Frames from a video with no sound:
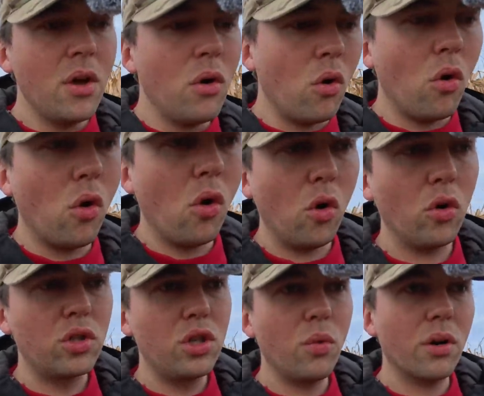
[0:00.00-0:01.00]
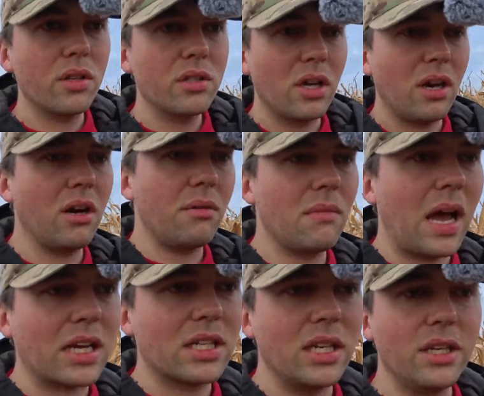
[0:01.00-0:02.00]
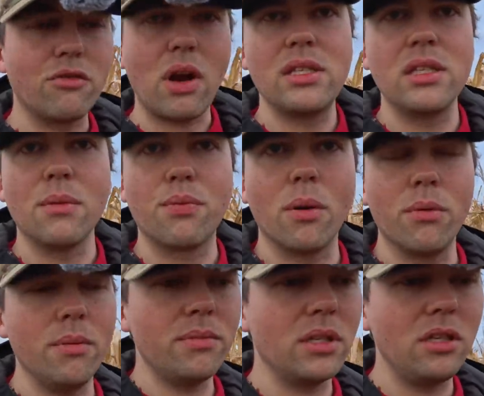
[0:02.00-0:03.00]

Or do you want to start actually addressing the problems?